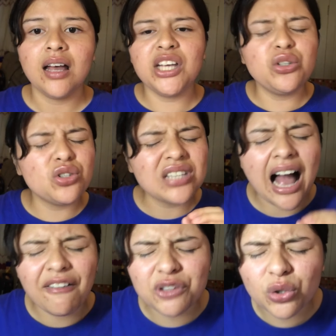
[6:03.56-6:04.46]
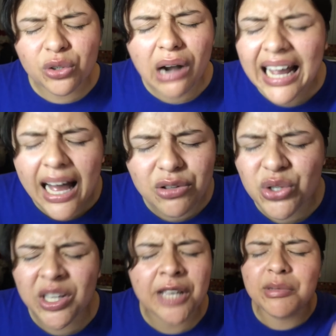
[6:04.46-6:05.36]
And you just have to cry
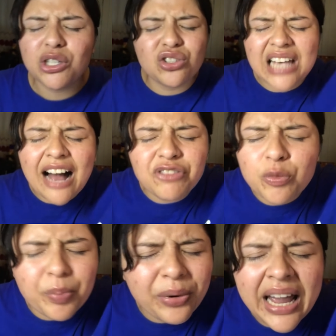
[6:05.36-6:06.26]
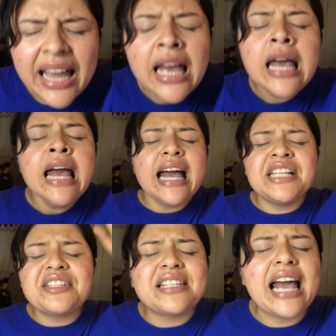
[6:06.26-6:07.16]
out to Him, and you just have to pray
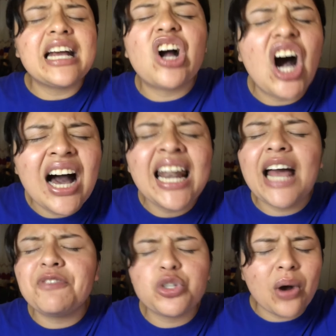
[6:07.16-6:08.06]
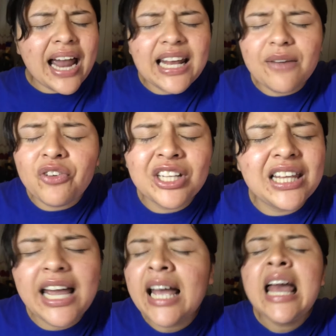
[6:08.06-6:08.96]
and say, God, I've tried
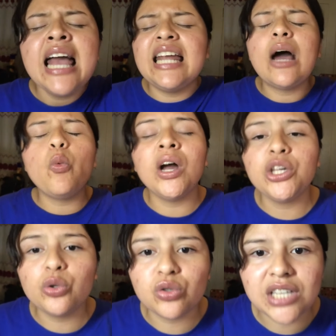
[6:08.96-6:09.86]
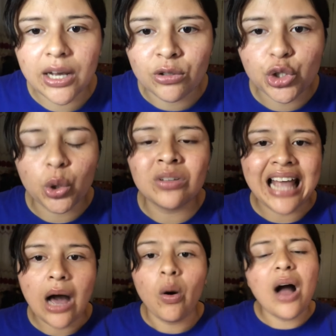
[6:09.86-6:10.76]
everything, and I want you to take control
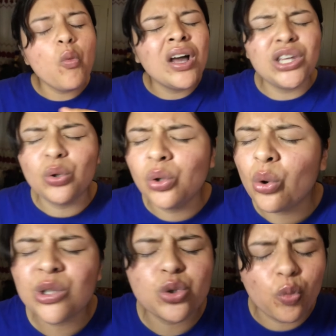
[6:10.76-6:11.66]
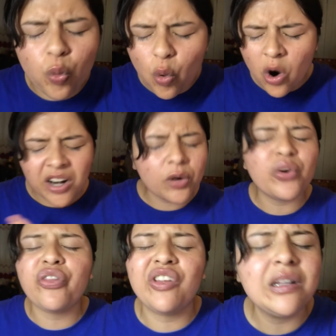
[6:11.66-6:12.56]
now. I want you, Lord, to work
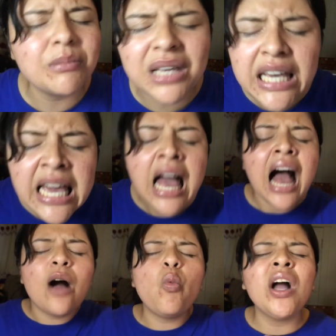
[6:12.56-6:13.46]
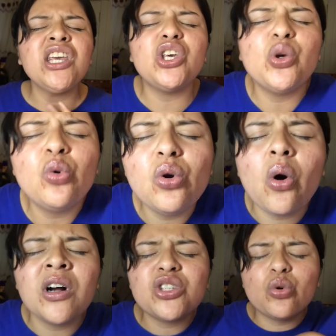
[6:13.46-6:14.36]
within me. I want you,
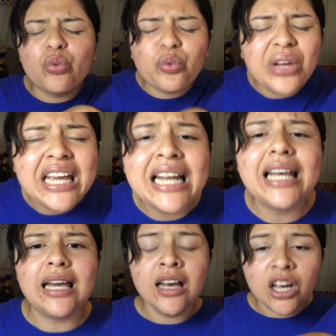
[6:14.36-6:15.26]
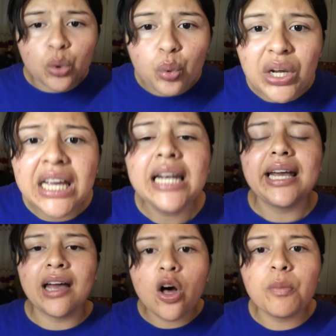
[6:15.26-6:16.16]
Lord, to really,
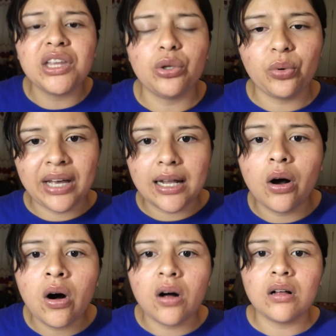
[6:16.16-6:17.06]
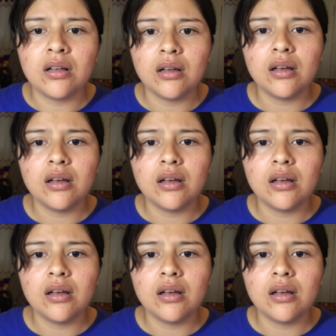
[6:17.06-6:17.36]
really help me through it all.